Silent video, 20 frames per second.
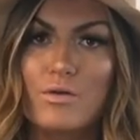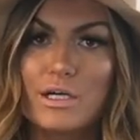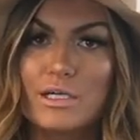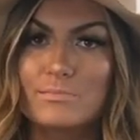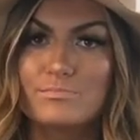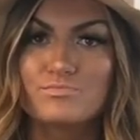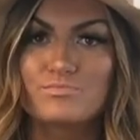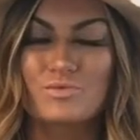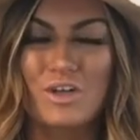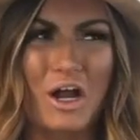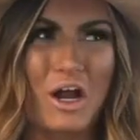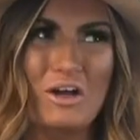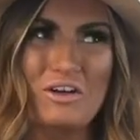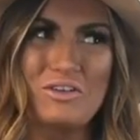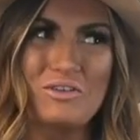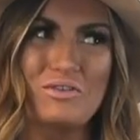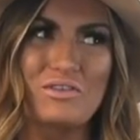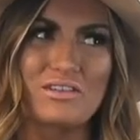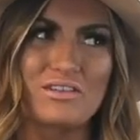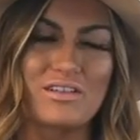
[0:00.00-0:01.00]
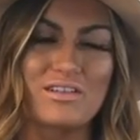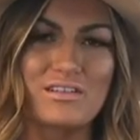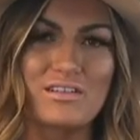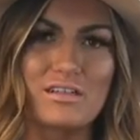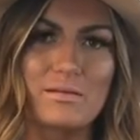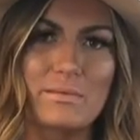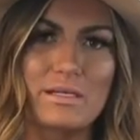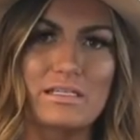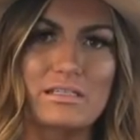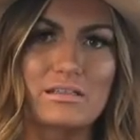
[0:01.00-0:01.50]
Yep. I already knew they
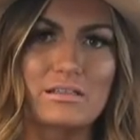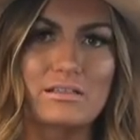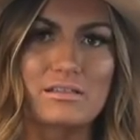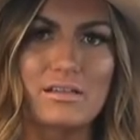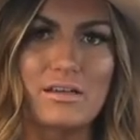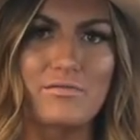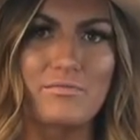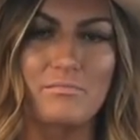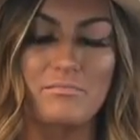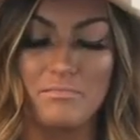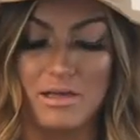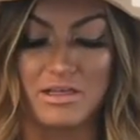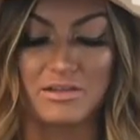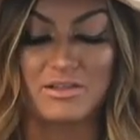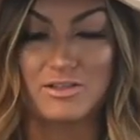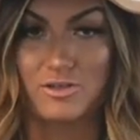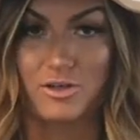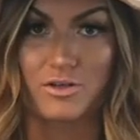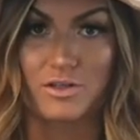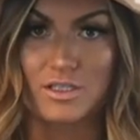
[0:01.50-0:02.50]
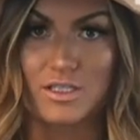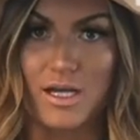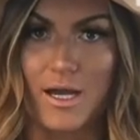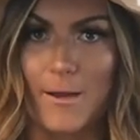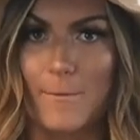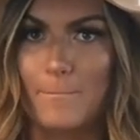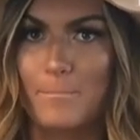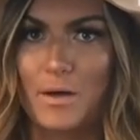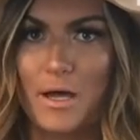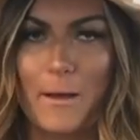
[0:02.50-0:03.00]
tasted amazing because I make these all the
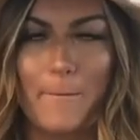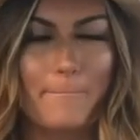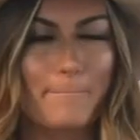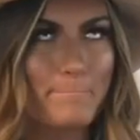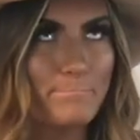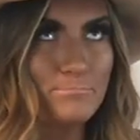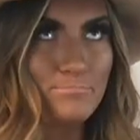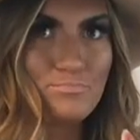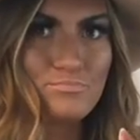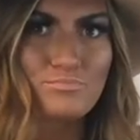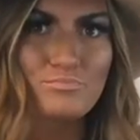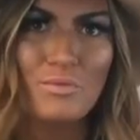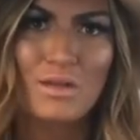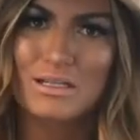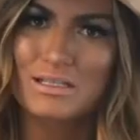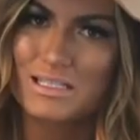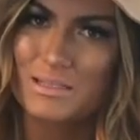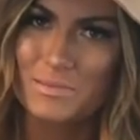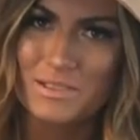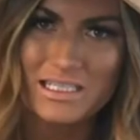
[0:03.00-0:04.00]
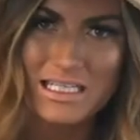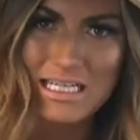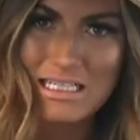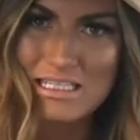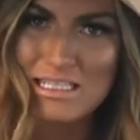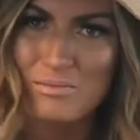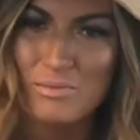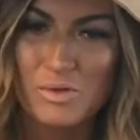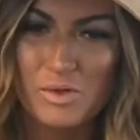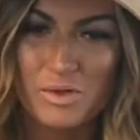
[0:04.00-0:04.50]
time, but it's besides the